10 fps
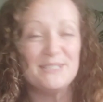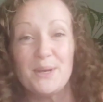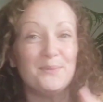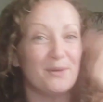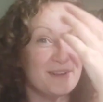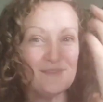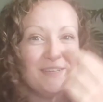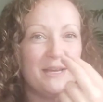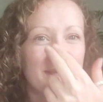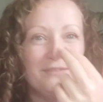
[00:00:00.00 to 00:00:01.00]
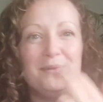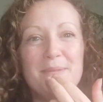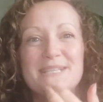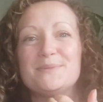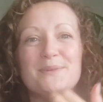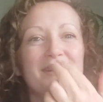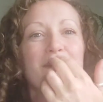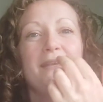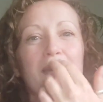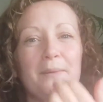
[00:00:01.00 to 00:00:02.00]
And don't worry if you miss one and
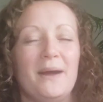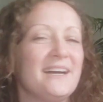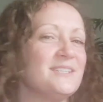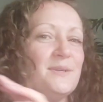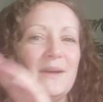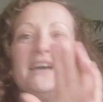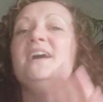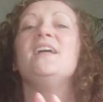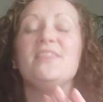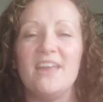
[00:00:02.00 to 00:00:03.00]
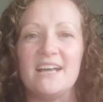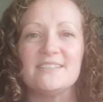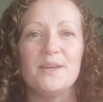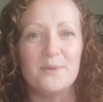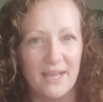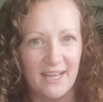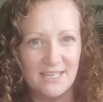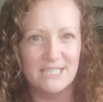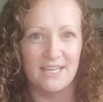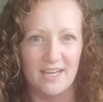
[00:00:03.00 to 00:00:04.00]
then you go back to it, that's okay
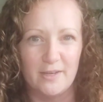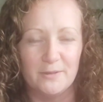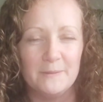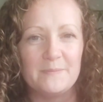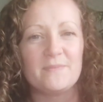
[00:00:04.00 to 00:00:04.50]
too.